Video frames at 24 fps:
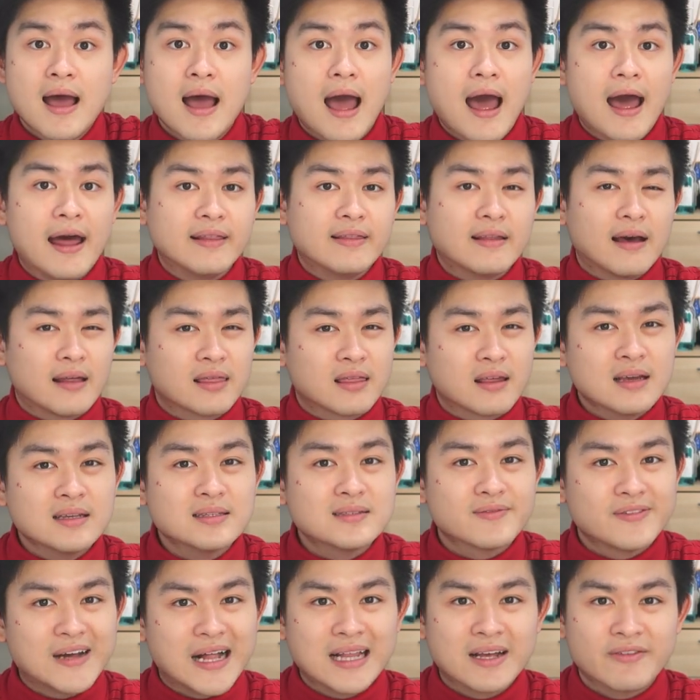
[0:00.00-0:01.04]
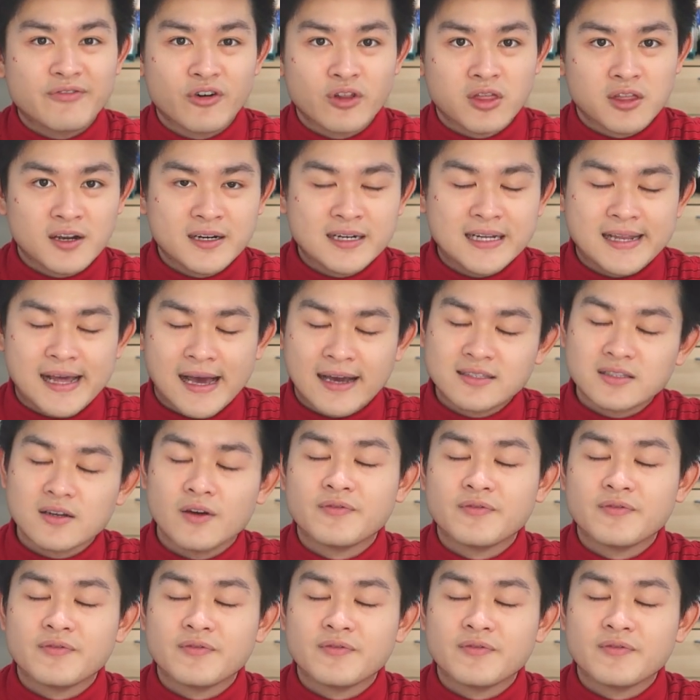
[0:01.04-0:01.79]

And I think it's valid for 30 days.